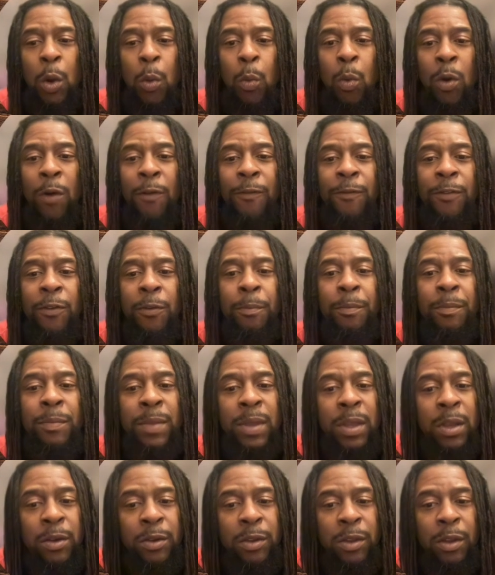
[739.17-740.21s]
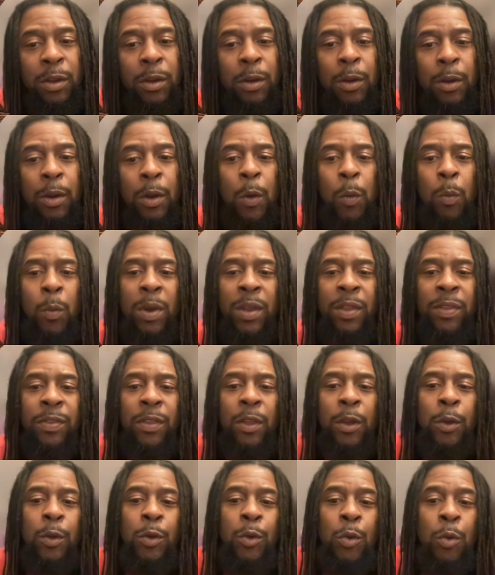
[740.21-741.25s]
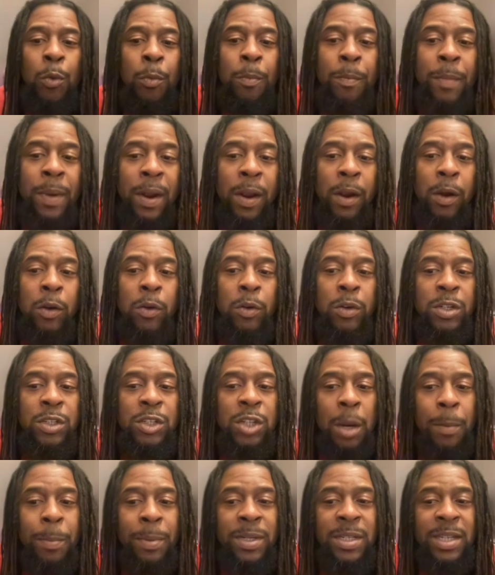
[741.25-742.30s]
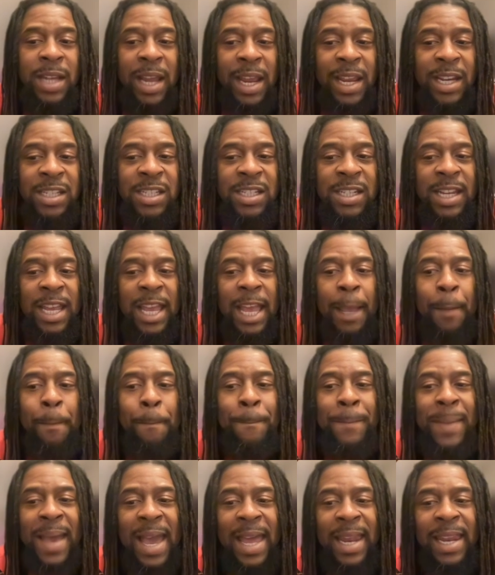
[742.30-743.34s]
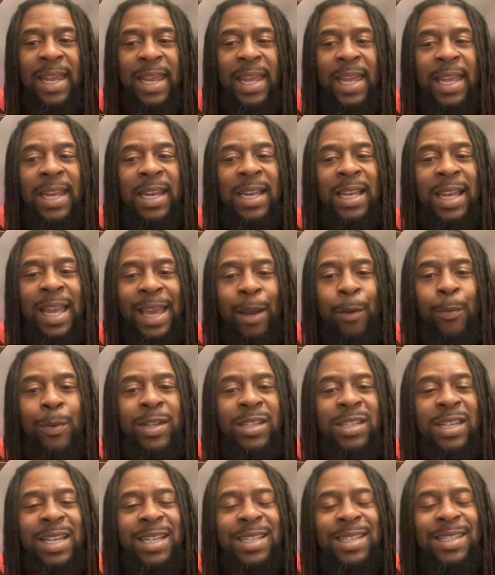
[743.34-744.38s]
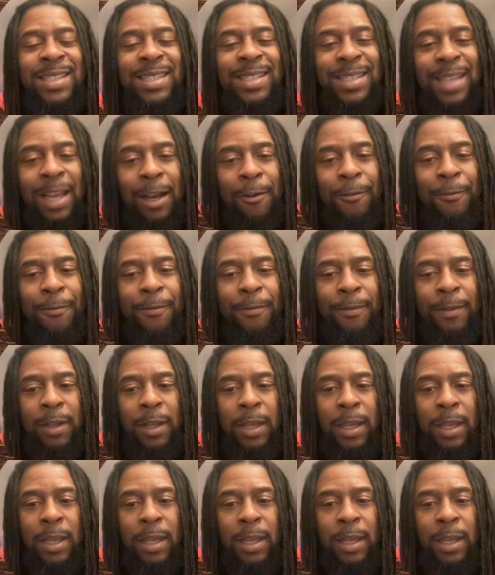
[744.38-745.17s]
were familiar with numerical interpretation embedded in language itself.